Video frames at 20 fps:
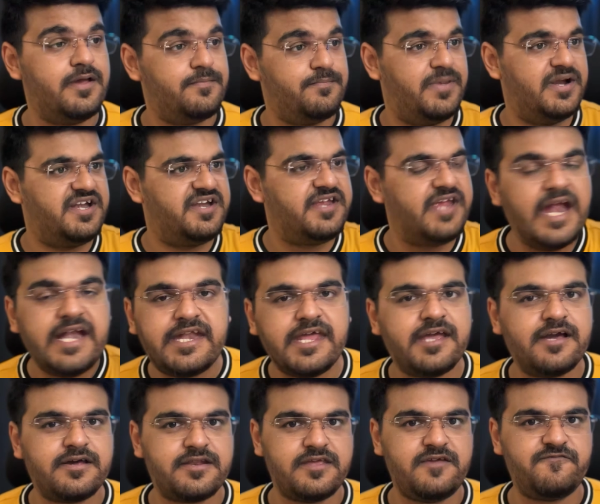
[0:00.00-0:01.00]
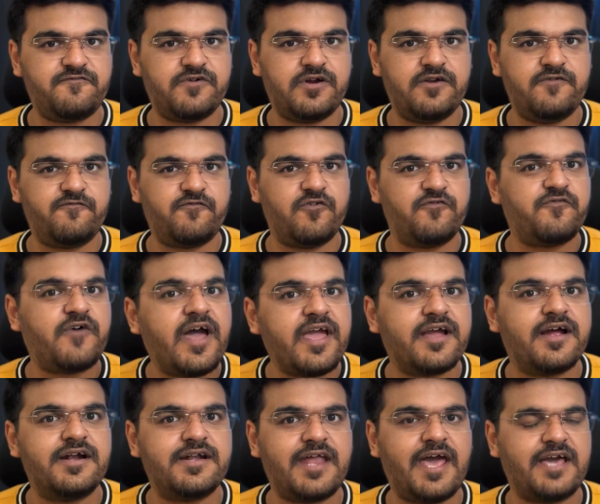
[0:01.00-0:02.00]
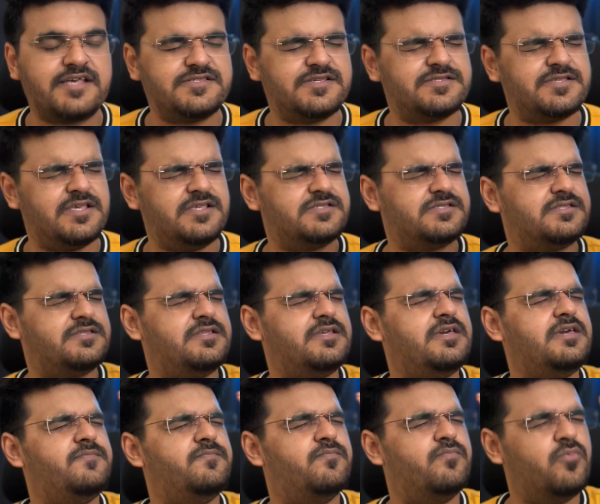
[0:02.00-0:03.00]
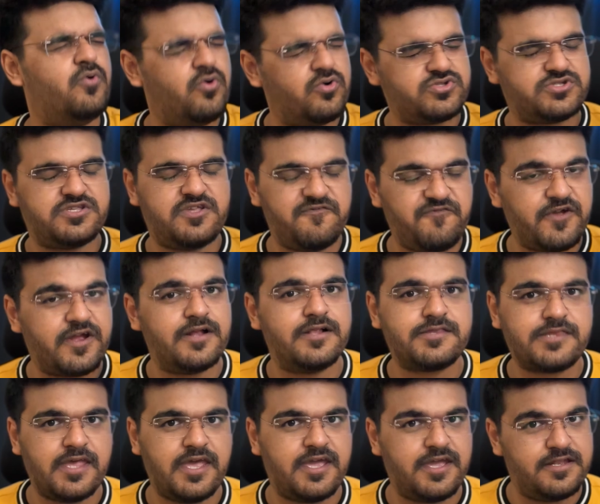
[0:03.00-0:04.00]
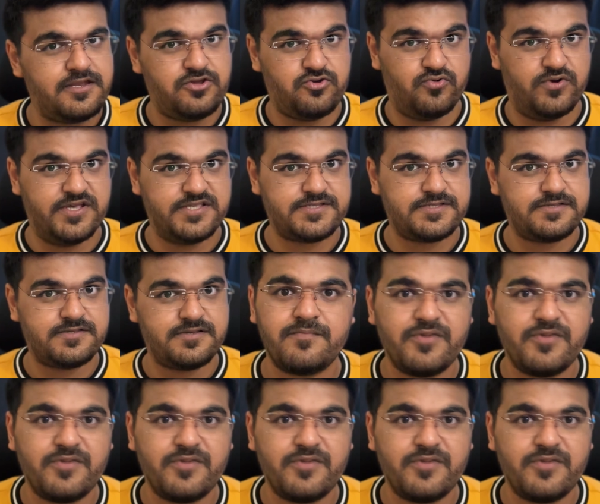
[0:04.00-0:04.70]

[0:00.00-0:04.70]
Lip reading: But getting a refund for FICA taxes is the most difficult thing in US.